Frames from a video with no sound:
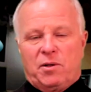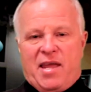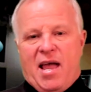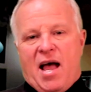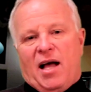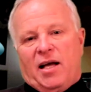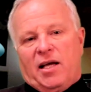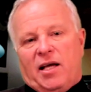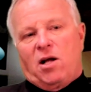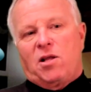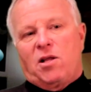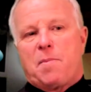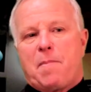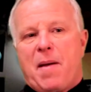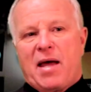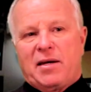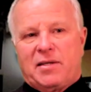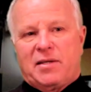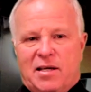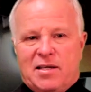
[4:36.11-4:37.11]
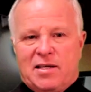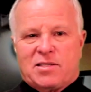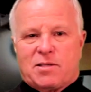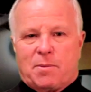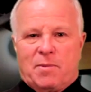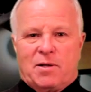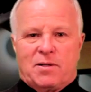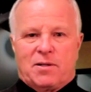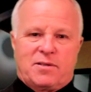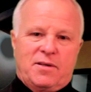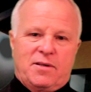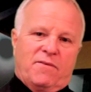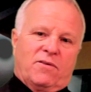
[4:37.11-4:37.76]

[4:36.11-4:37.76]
Yeah, I got all the bad customers.